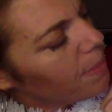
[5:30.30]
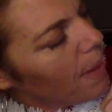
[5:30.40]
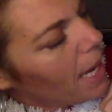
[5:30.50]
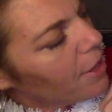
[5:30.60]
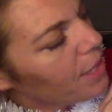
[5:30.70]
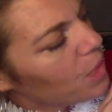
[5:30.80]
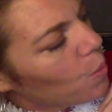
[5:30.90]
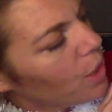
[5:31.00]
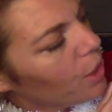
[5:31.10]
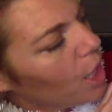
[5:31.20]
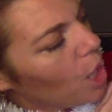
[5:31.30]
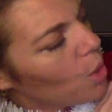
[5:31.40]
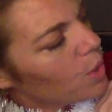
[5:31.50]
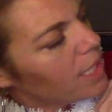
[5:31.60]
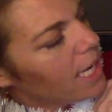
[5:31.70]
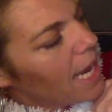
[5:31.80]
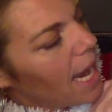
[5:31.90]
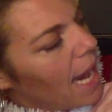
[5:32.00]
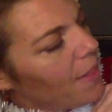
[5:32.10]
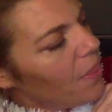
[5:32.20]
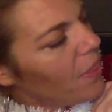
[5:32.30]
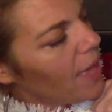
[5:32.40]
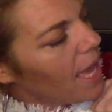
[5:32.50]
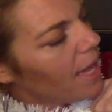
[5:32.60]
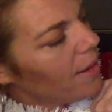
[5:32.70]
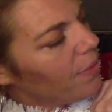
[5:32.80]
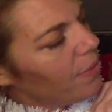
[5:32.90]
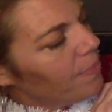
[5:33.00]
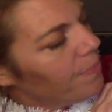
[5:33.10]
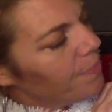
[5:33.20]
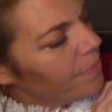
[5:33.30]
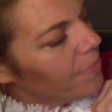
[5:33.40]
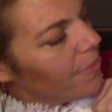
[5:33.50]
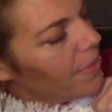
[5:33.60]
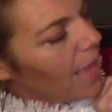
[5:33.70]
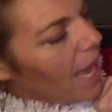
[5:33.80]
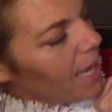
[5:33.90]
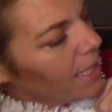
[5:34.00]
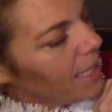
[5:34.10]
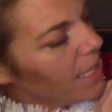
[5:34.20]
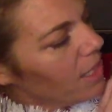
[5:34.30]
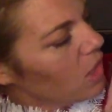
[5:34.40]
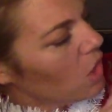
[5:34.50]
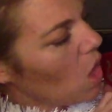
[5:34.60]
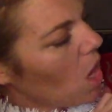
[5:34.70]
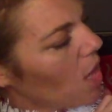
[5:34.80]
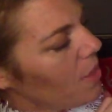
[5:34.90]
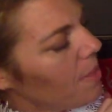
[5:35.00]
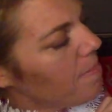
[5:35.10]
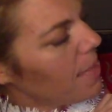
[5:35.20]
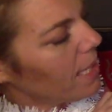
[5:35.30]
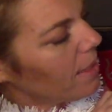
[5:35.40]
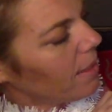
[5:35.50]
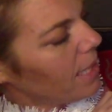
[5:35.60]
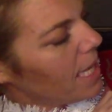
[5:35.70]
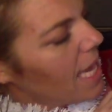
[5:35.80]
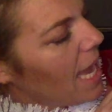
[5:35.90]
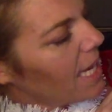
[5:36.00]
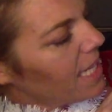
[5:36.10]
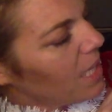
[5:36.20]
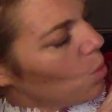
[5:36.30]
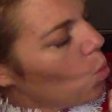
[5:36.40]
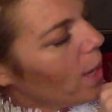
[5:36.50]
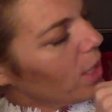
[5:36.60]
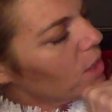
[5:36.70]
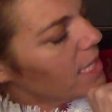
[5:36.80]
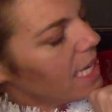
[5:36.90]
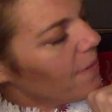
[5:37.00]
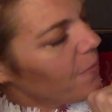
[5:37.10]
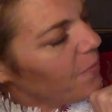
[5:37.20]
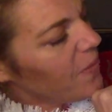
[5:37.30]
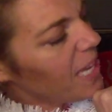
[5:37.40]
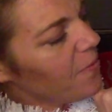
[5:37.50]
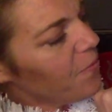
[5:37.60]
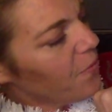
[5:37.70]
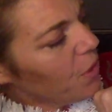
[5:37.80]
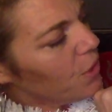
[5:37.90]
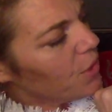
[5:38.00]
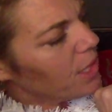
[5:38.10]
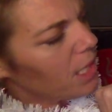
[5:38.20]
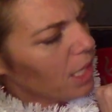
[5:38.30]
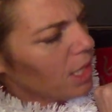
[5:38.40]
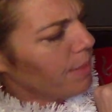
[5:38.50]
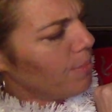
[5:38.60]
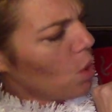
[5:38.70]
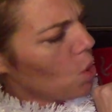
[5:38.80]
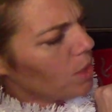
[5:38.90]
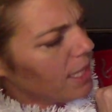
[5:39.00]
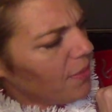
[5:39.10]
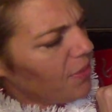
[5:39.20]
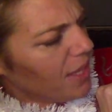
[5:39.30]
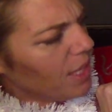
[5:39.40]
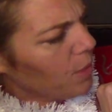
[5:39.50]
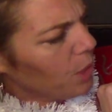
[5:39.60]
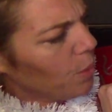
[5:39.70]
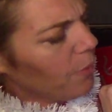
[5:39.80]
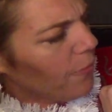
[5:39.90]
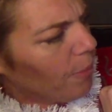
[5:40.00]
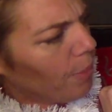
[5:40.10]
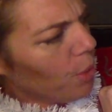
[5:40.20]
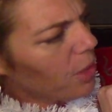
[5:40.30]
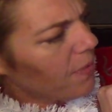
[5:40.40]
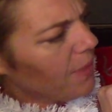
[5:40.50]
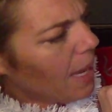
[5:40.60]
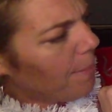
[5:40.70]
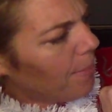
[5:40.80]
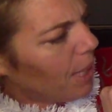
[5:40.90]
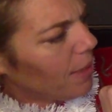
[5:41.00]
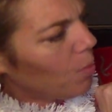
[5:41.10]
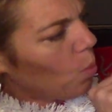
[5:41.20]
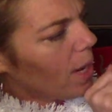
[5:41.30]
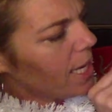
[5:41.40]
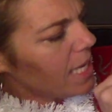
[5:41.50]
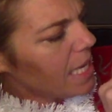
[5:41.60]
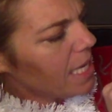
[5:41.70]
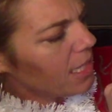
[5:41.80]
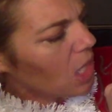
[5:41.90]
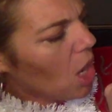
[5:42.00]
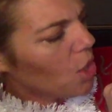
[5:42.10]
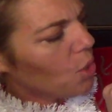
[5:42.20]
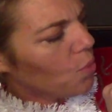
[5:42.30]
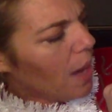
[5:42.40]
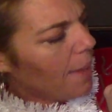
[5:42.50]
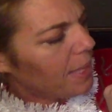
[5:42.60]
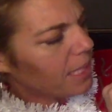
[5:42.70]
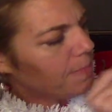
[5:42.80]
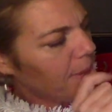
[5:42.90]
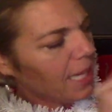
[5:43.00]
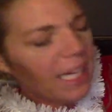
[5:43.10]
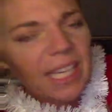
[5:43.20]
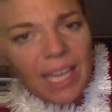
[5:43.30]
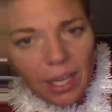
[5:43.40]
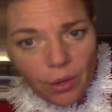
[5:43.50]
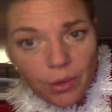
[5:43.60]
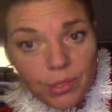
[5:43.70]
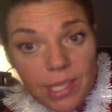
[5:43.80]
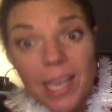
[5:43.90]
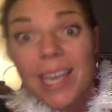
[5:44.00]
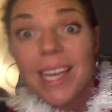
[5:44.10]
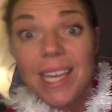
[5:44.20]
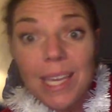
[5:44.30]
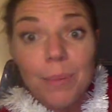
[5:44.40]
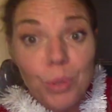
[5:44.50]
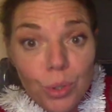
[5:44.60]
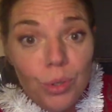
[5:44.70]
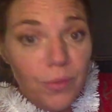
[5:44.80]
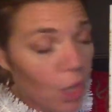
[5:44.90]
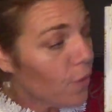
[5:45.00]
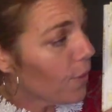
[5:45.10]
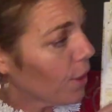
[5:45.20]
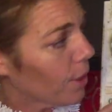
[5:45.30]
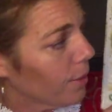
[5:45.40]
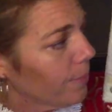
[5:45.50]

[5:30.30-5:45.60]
admire his winter coat, and then he saw the mitten, and he wiggled in feet first. The mole didn't think there was room for both of them, but when he saw the rabbit's big kickers, he moved over.